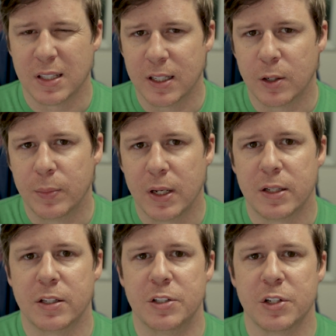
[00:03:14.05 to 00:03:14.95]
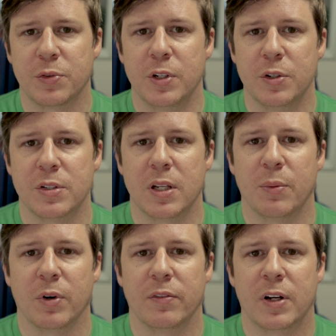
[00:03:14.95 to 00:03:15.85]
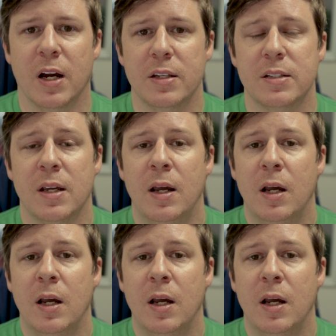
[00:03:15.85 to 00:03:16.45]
little bit to just reduce the number of cuts.